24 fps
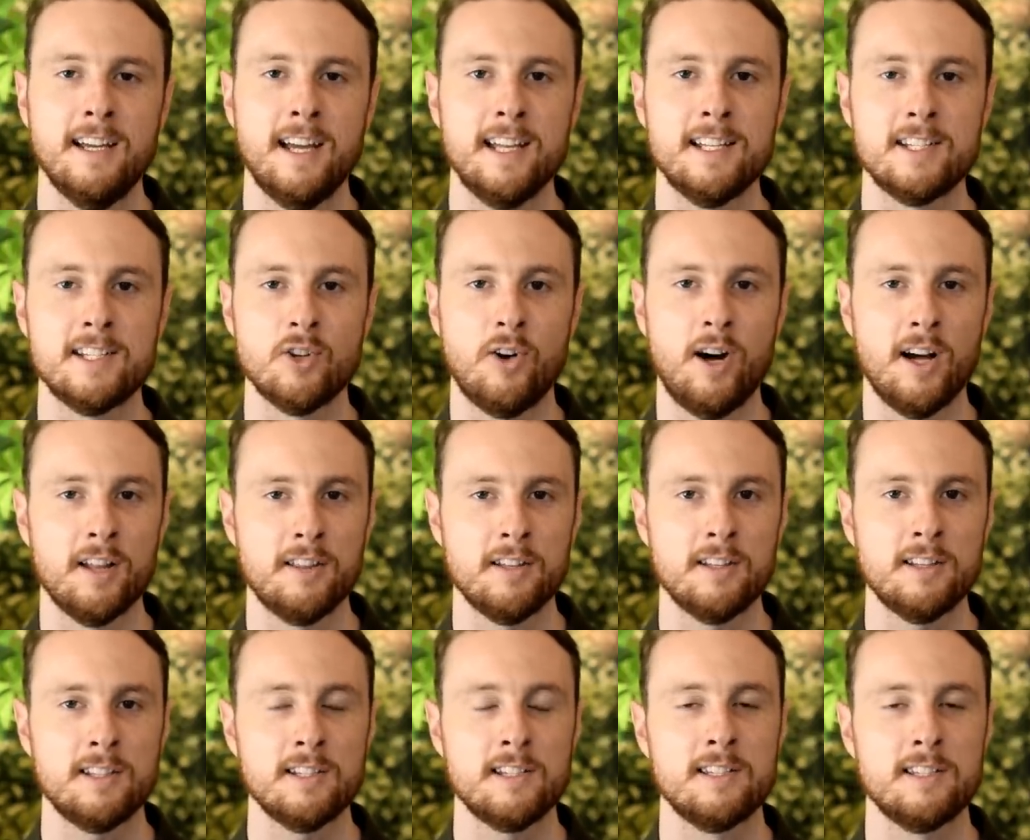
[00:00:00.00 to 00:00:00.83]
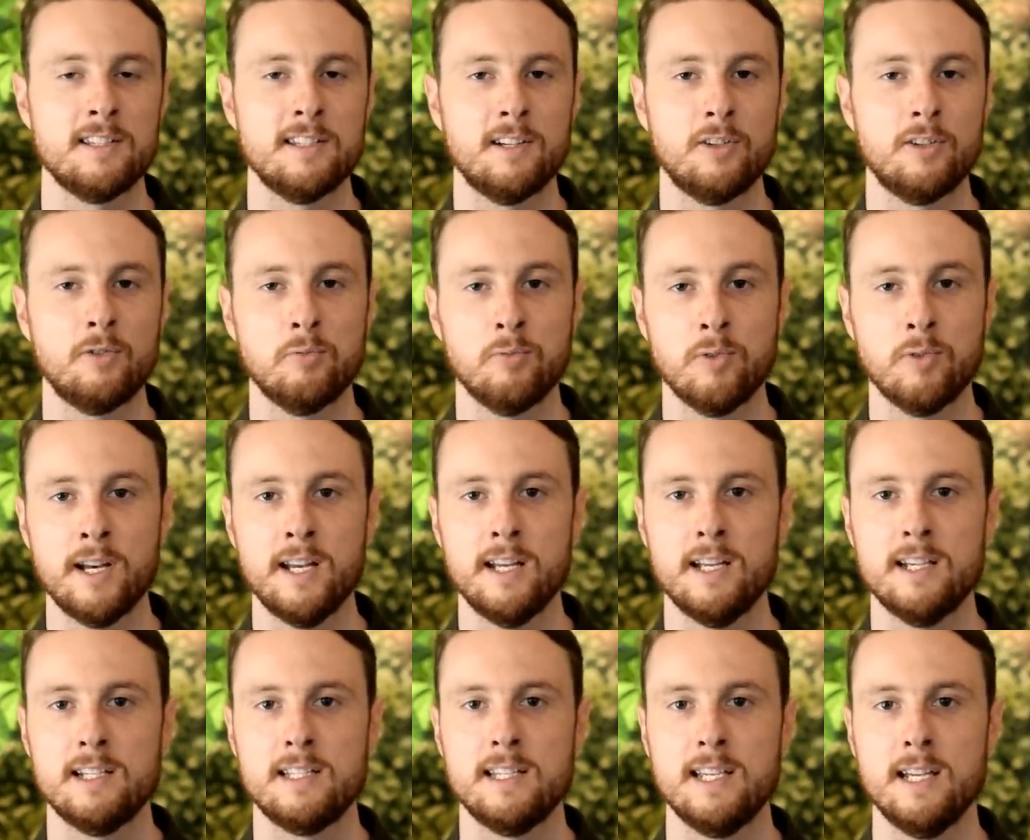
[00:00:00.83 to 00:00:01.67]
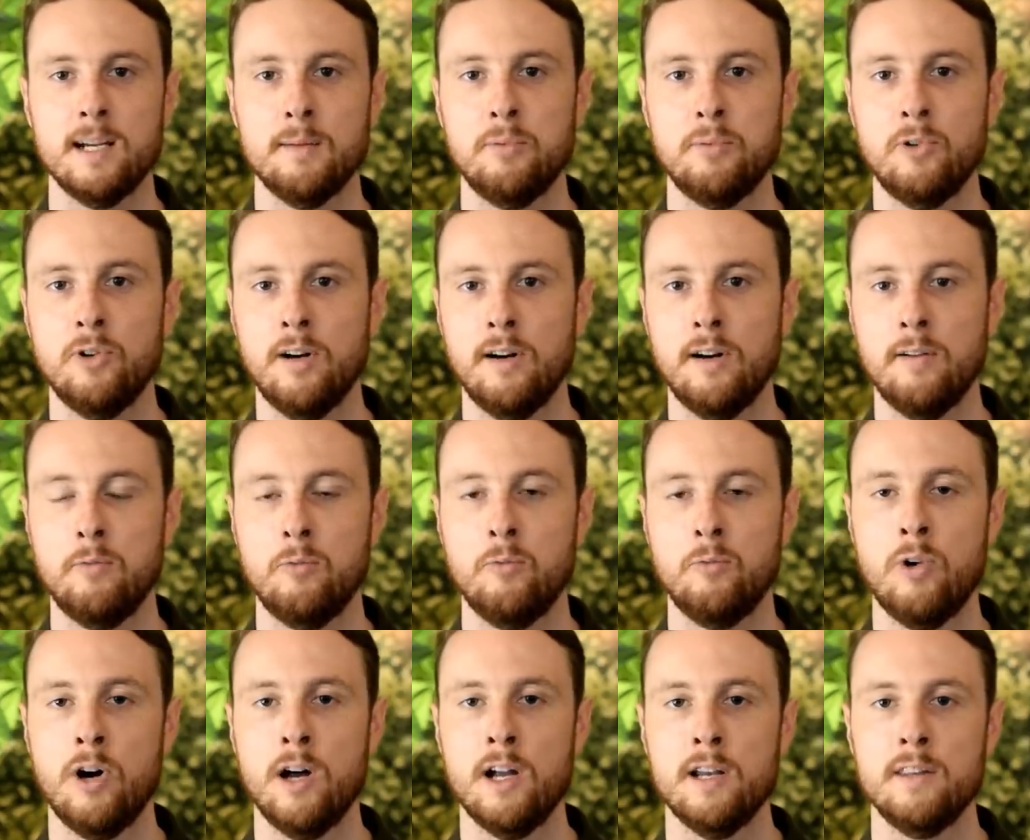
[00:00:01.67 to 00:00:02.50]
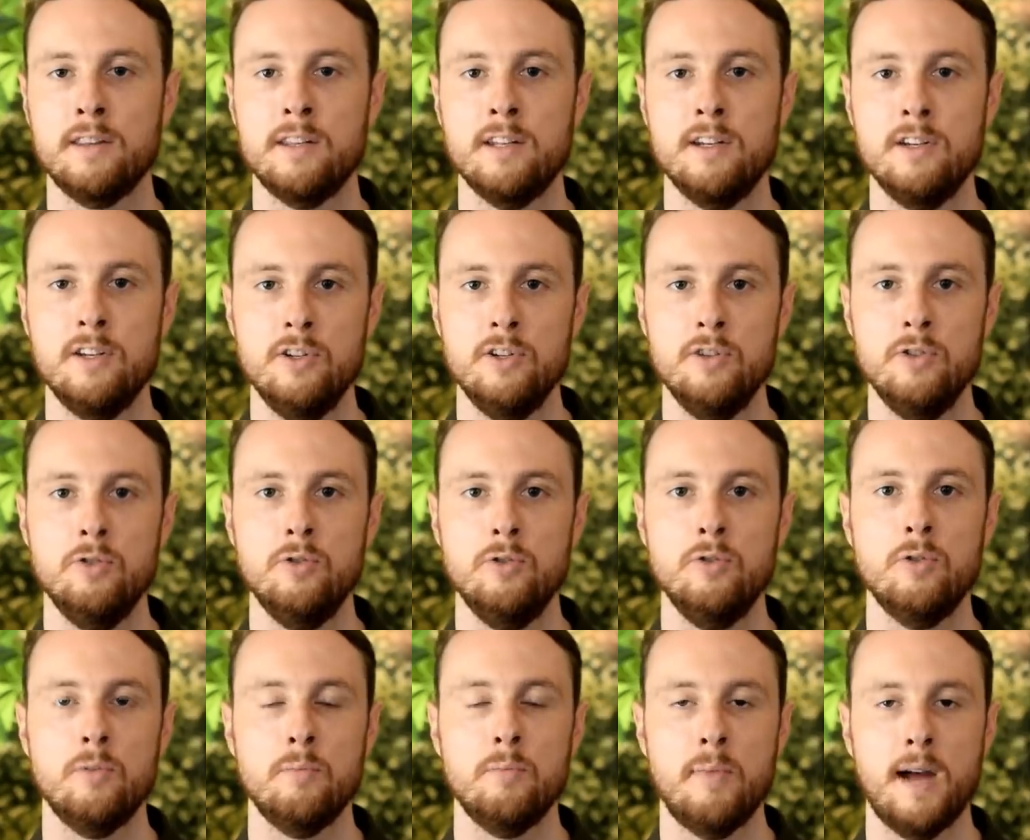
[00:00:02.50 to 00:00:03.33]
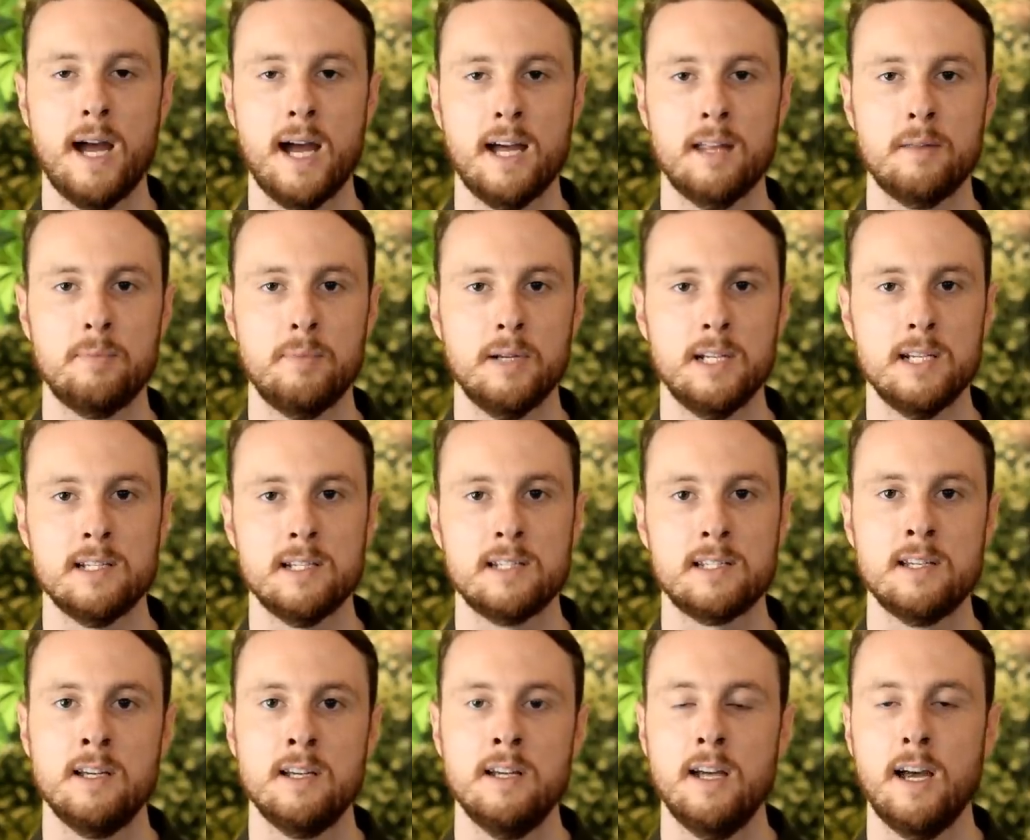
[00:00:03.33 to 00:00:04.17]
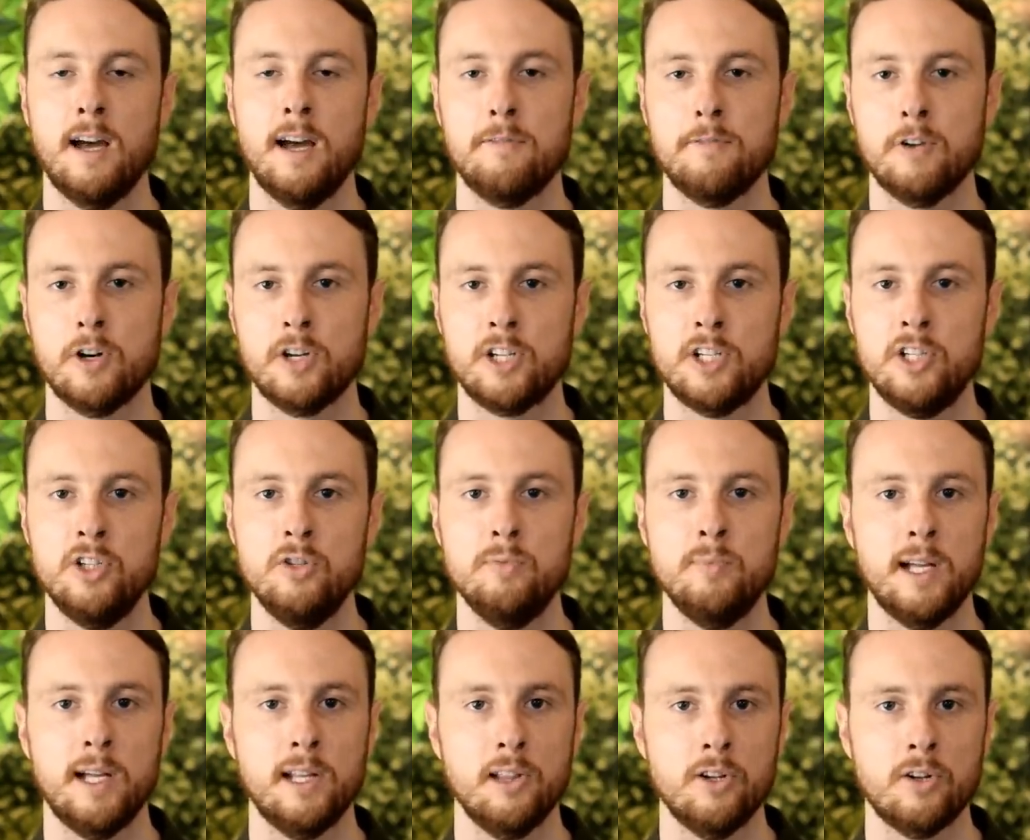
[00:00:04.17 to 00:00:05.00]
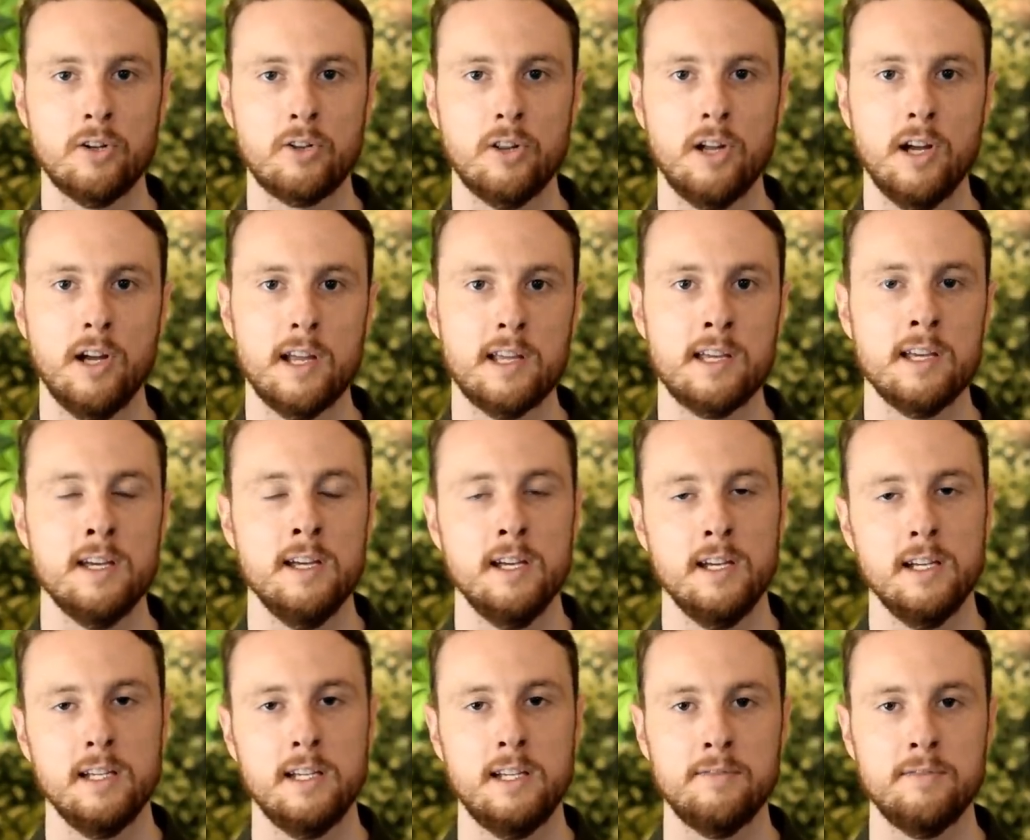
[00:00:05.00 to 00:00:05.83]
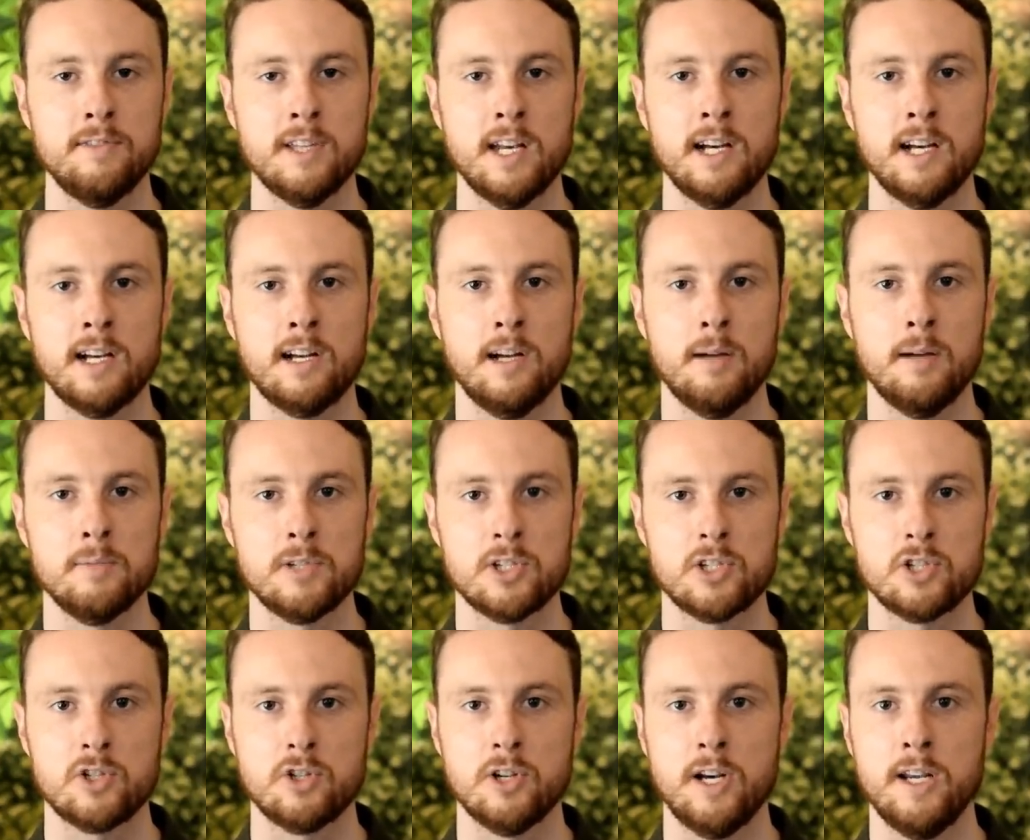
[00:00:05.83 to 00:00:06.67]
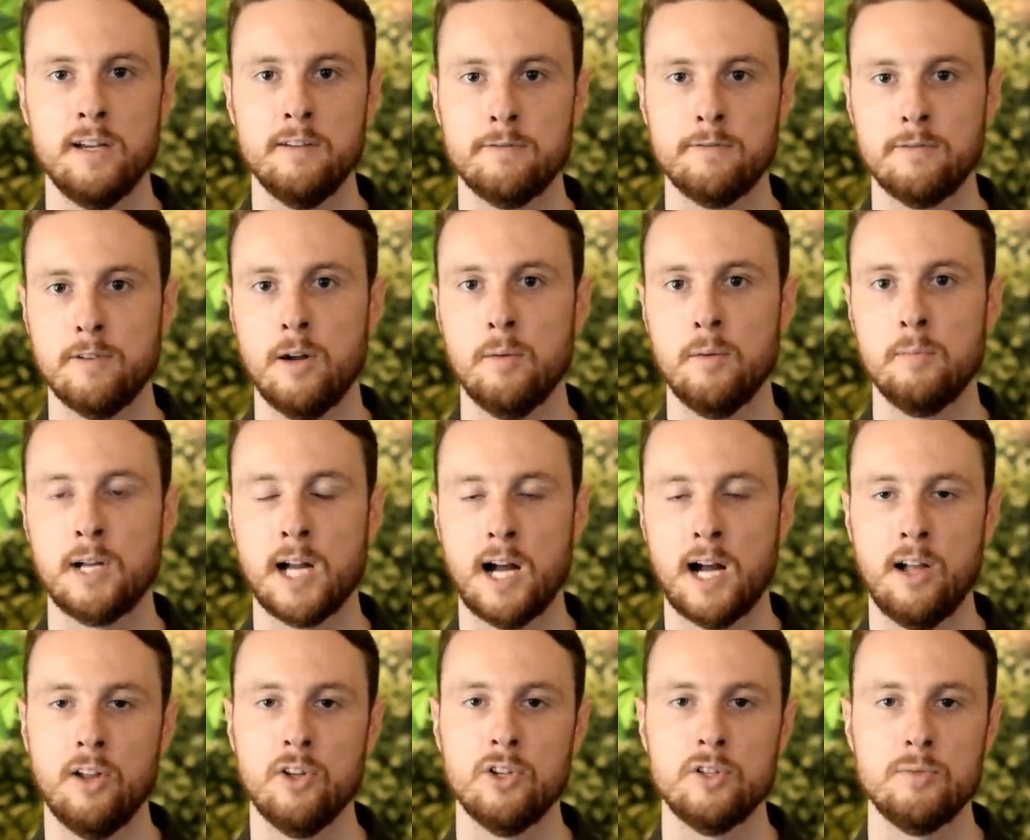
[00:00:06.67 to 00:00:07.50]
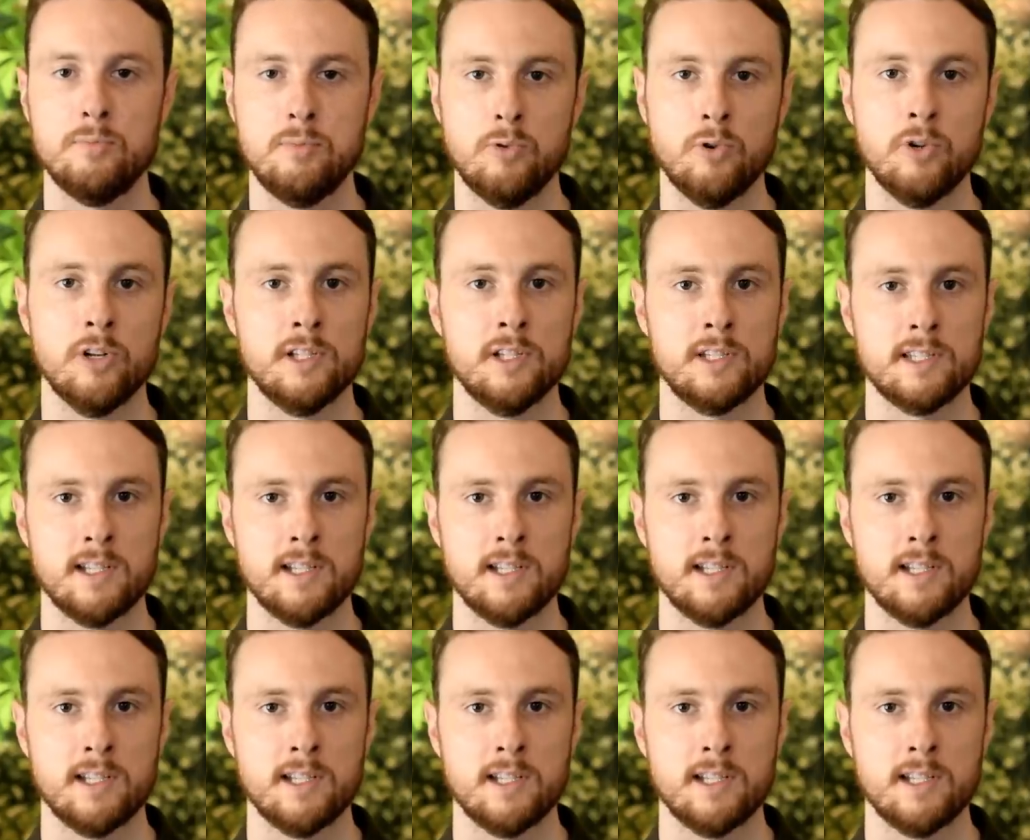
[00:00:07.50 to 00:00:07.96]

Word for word: And so I think this is a great example of what the new math-based FRQ may look like, given that it comes straight from College Board